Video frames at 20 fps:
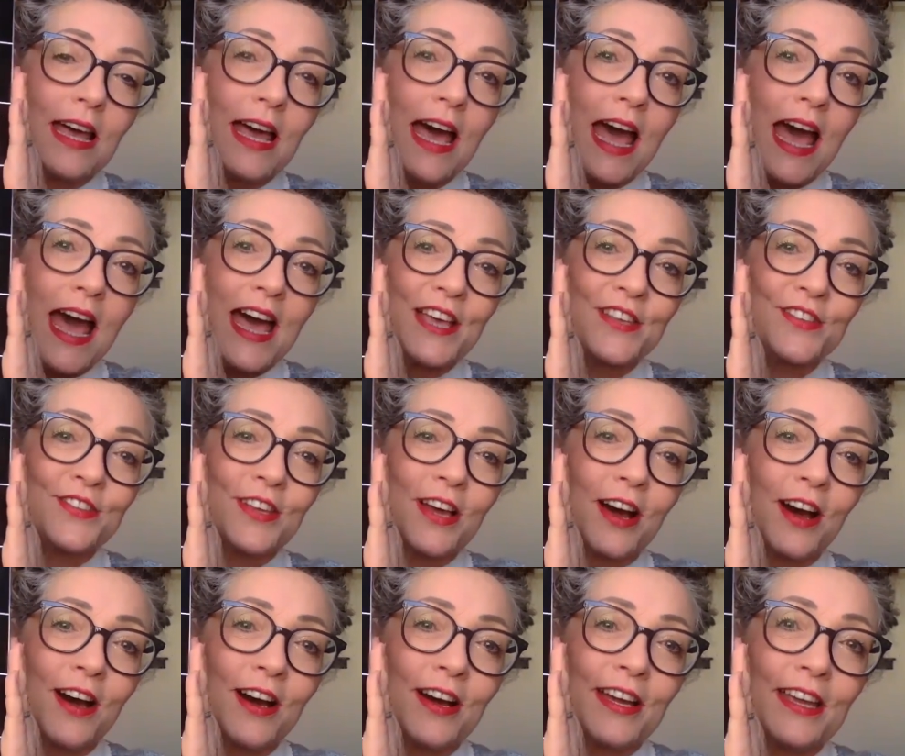as
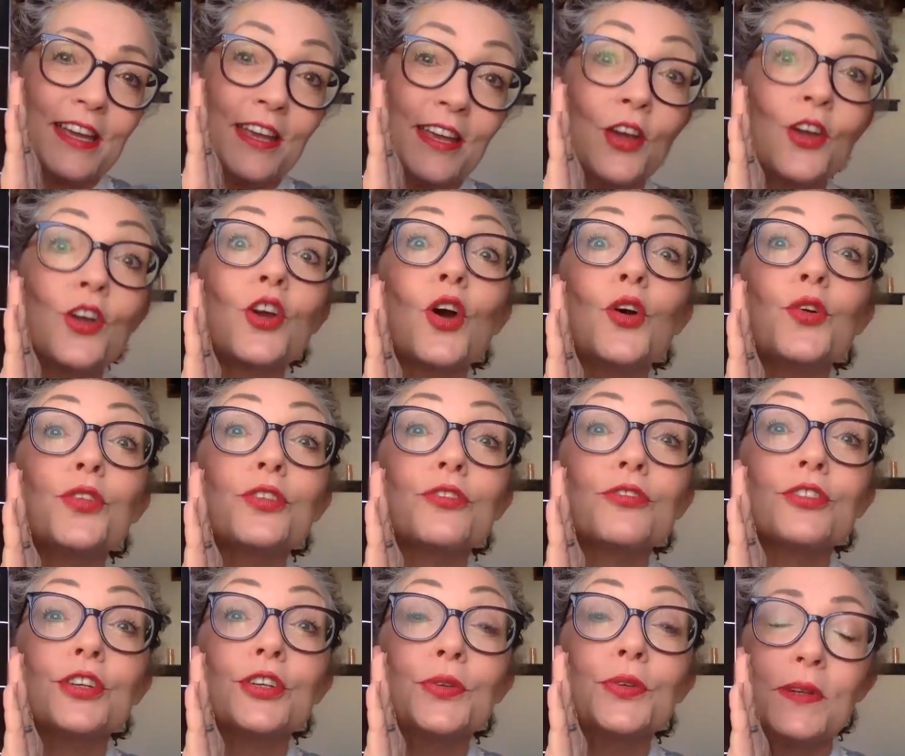I go
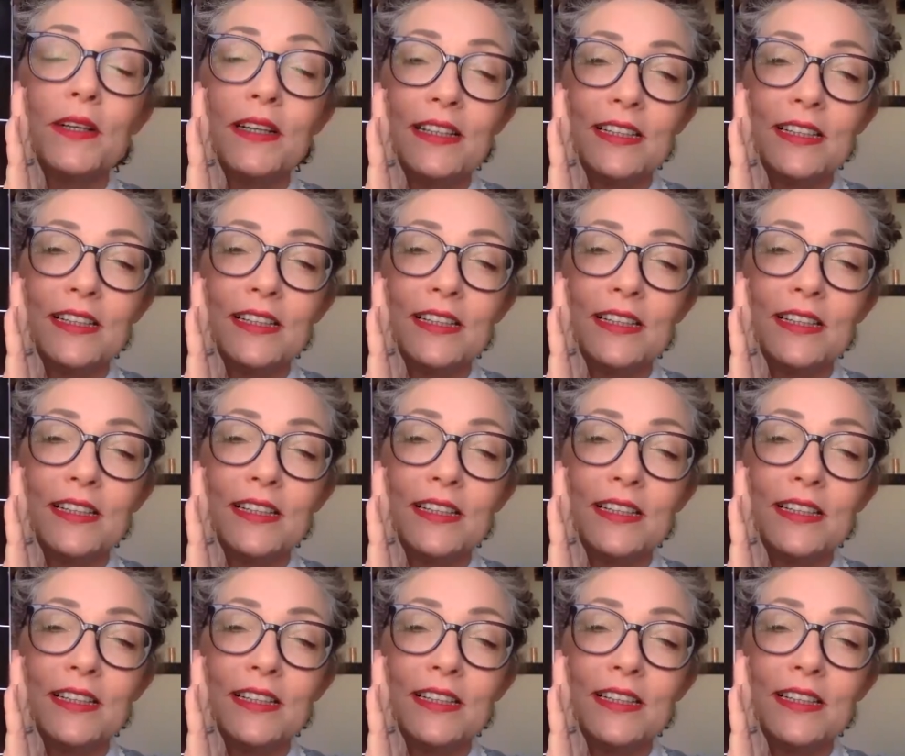through,